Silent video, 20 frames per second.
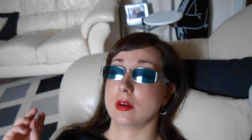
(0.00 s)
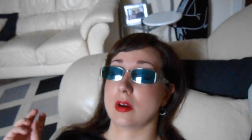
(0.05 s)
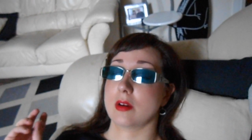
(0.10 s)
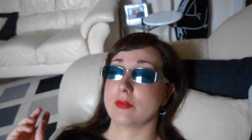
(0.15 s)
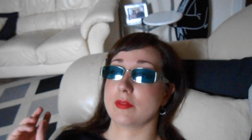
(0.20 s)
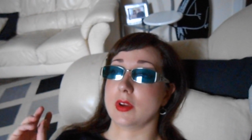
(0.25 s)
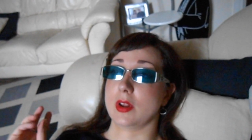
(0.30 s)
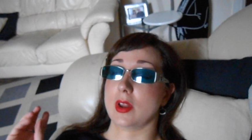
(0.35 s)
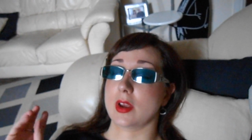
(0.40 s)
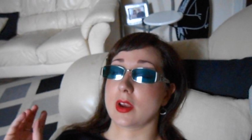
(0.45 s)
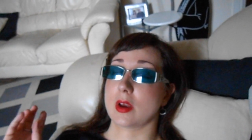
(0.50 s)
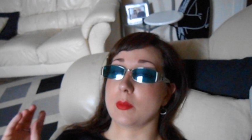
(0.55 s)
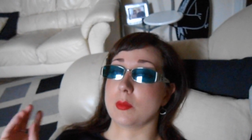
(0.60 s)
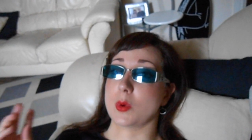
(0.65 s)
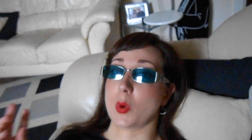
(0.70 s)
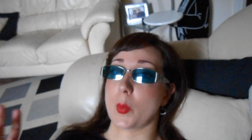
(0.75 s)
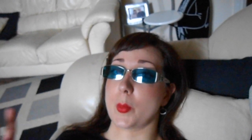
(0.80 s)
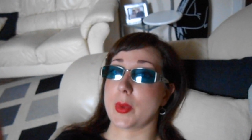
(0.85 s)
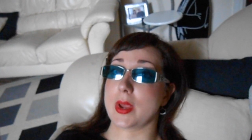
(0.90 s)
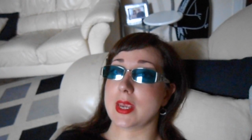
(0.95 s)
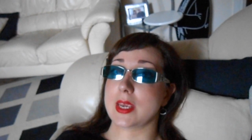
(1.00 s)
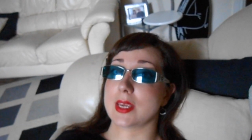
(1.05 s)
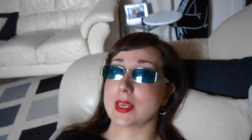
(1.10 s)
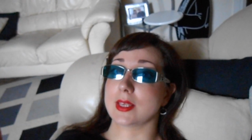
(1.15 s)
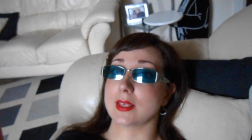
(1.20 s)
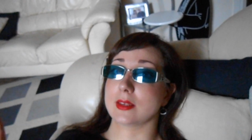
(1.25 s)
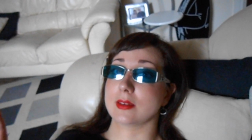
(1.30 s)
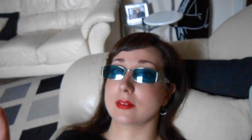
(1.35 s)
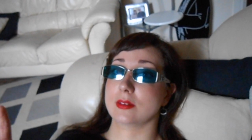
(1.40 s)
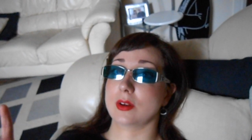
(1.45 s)
I feel like I'm not
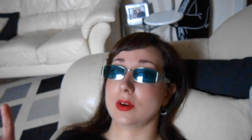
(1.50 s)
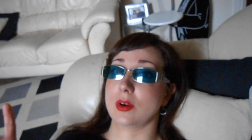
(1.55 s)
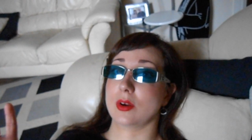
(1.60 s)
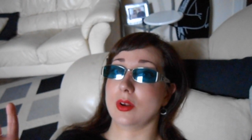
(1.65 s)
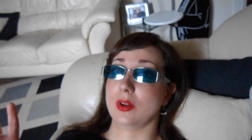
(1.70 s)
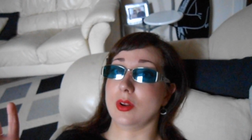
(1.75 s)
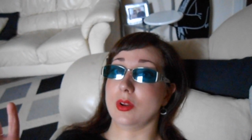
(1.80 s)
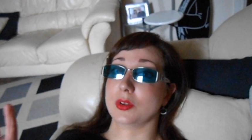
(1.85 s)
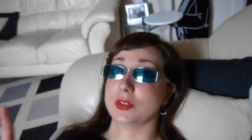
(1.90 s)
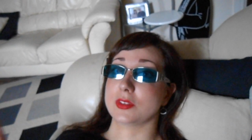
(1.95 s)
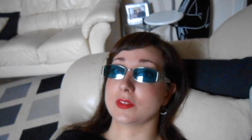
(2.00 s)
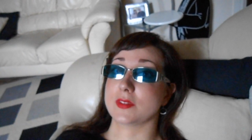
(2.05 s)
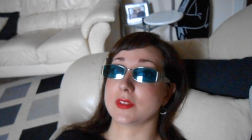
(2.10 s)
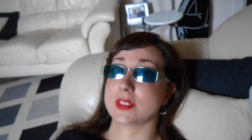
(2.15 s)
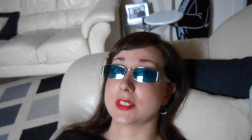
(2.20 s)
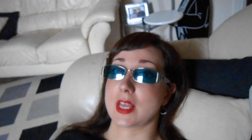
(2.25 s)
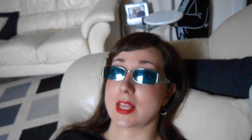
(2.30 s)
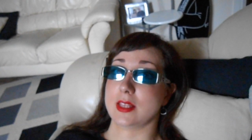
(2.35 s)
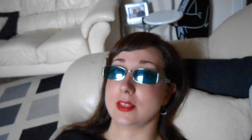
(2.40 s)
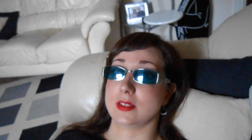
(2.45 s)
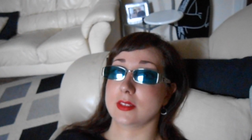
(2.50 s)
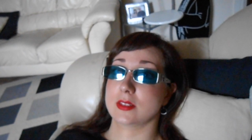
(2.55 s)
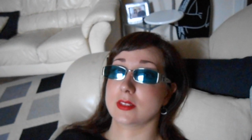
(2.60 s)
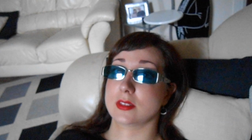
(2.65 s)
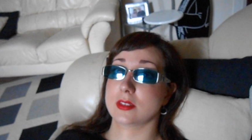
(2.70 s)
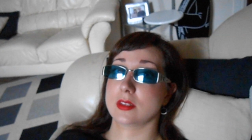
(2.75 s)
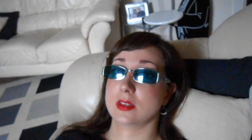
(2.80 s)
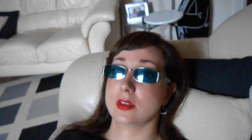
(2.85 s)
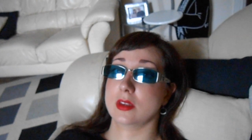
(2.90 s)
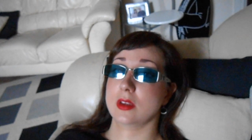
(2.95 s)
making a lot of
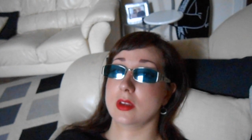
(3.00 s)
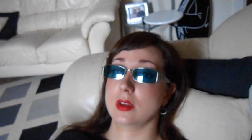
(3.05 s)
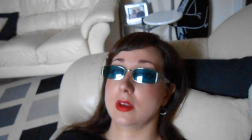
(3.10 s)
sense.